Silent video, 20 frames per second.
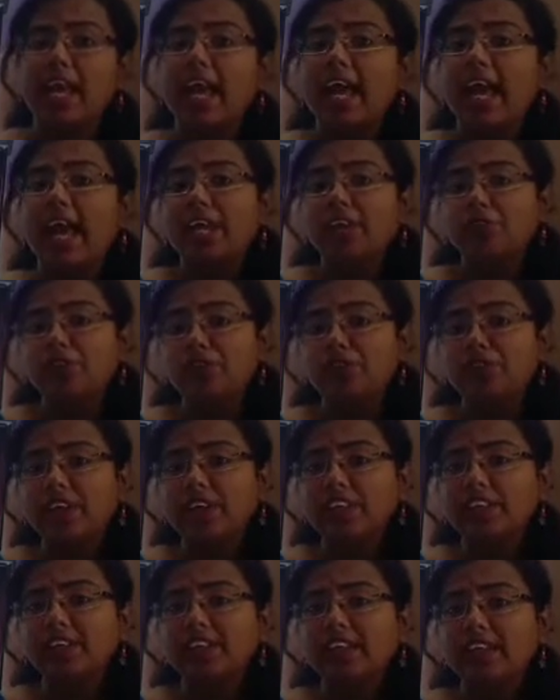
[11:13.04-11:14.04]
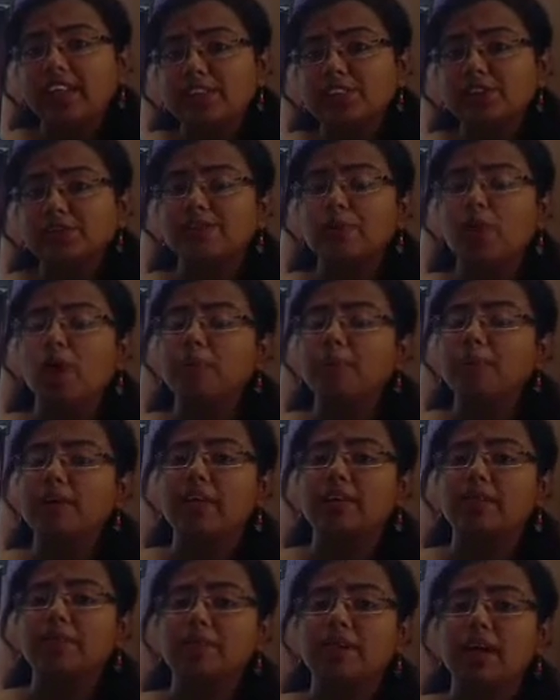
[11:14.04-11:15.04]
And with this
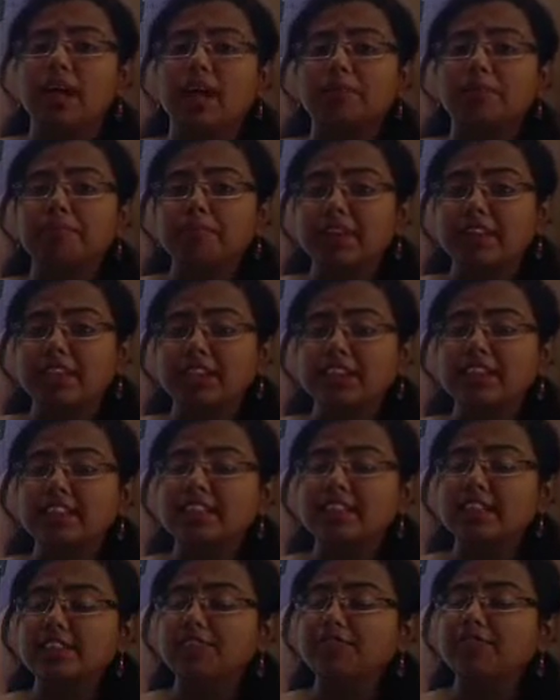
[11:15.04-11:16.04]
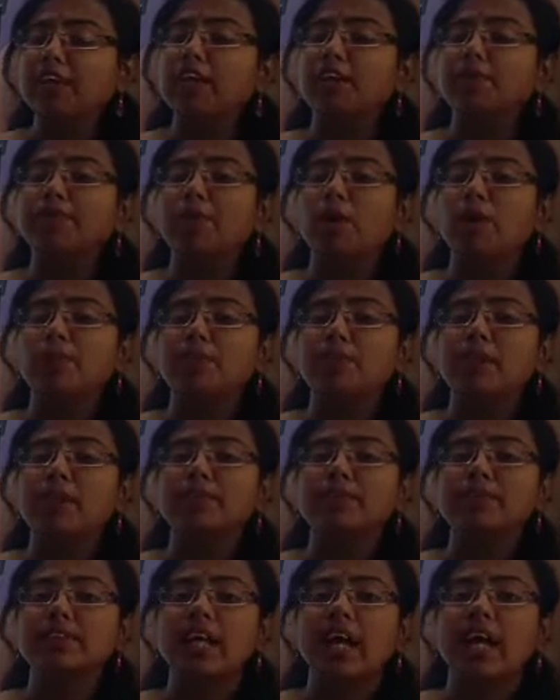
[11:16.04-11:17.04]
problem, many severe
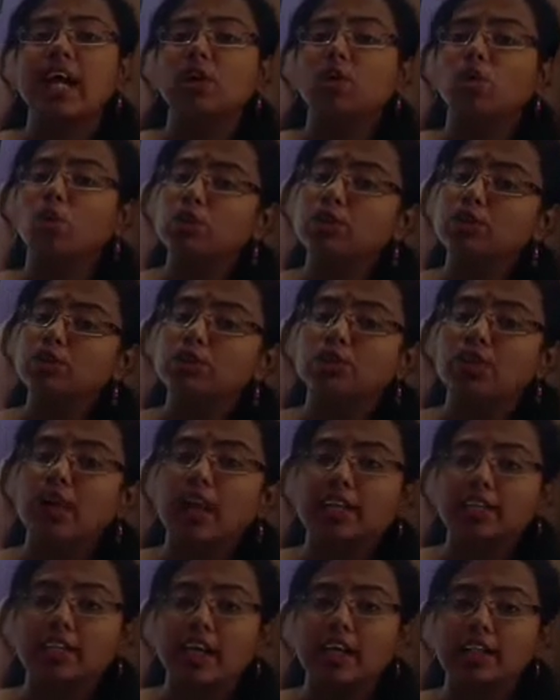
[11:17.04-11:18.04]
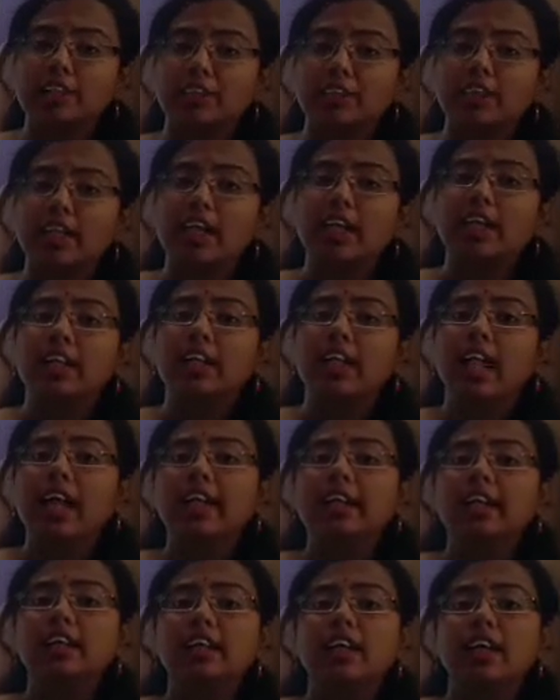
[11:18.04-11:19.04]
problems are also attached,
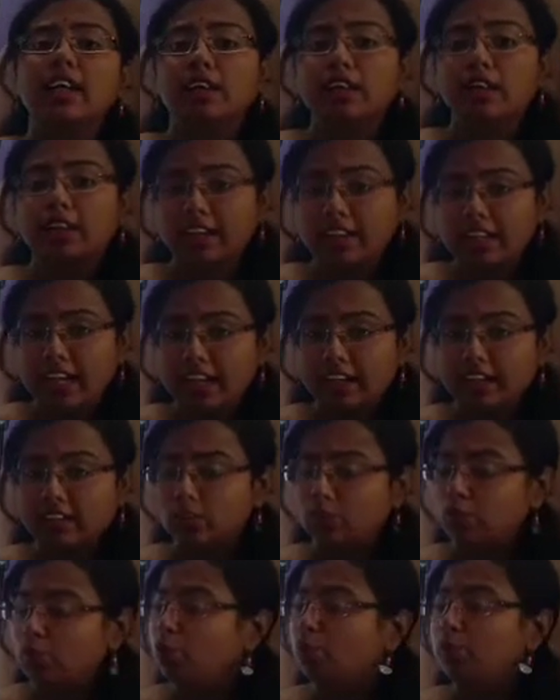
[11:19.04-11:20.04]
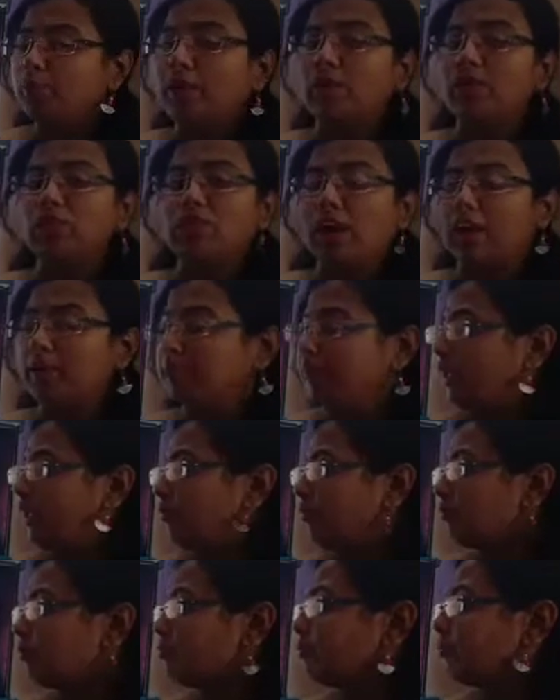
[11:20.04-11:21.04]
like global warming,
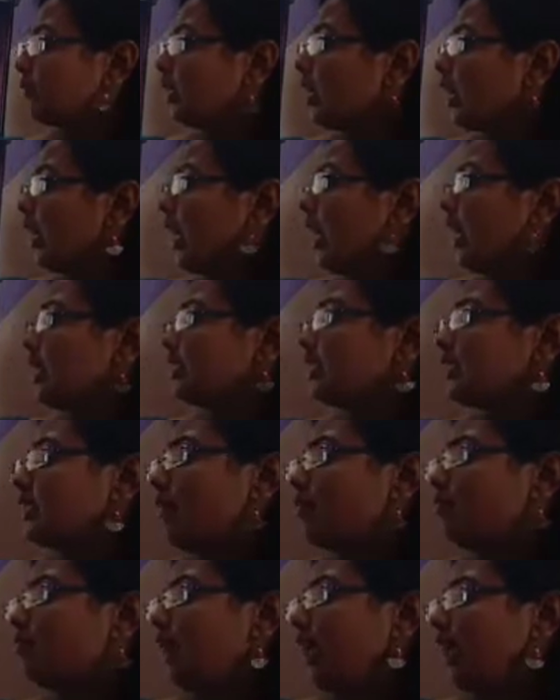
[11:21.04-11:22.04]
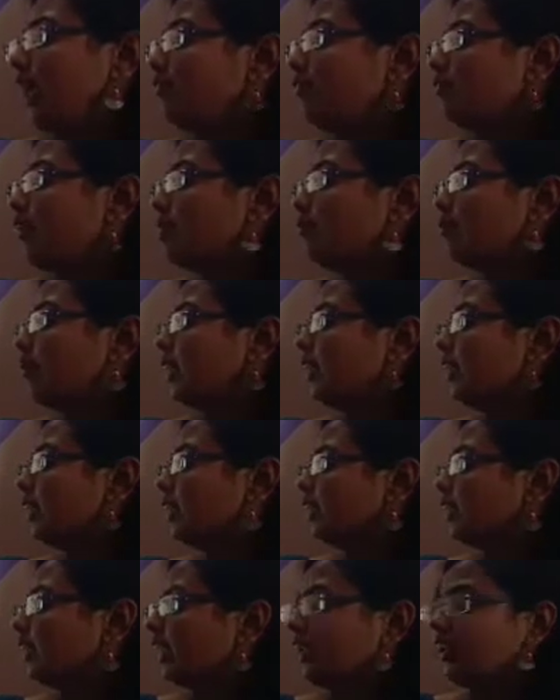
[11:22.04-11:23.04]
some
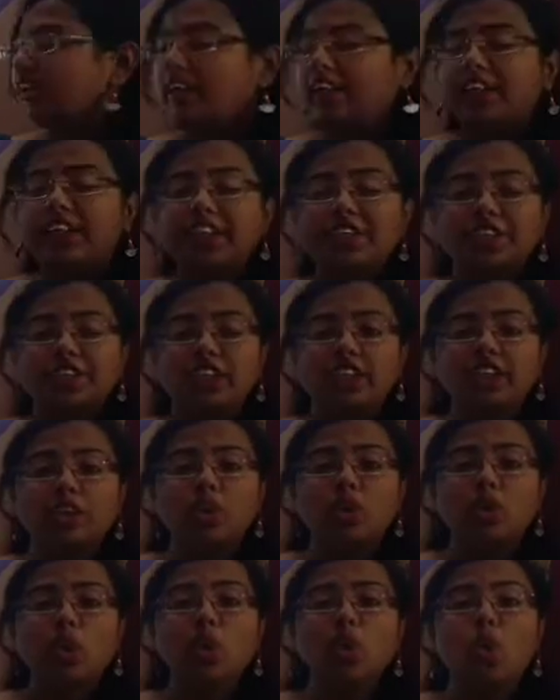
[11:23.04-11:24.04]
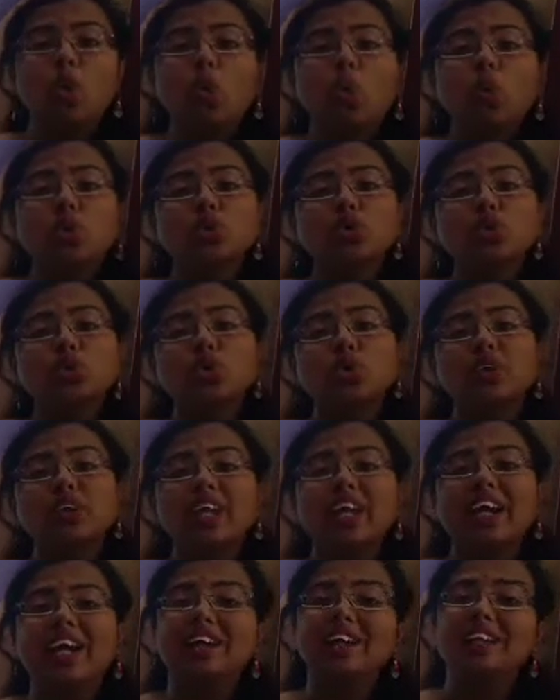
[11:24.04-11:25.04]
environmental degradation, ozone
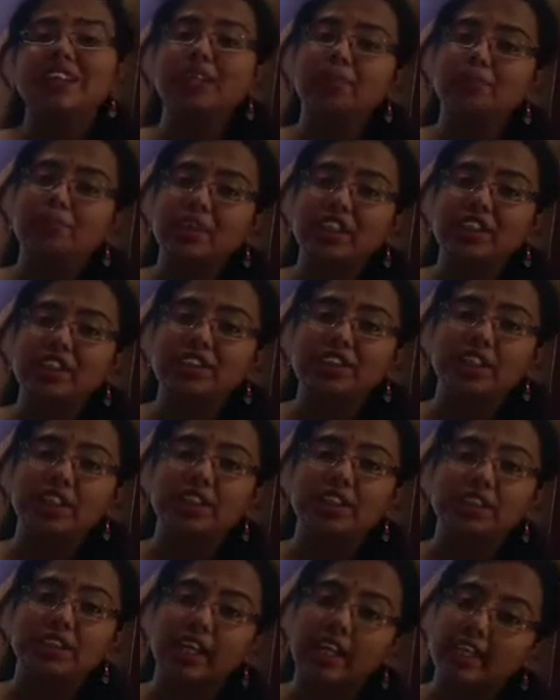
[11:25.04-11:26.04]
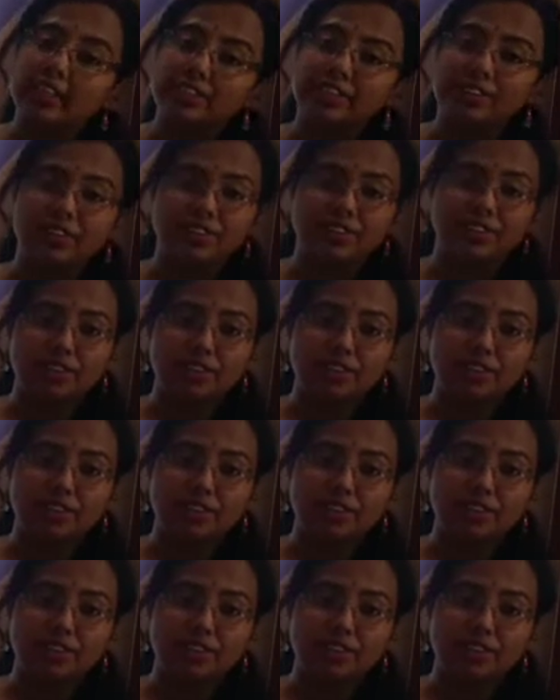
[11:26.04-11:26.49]
layer depletion, etc.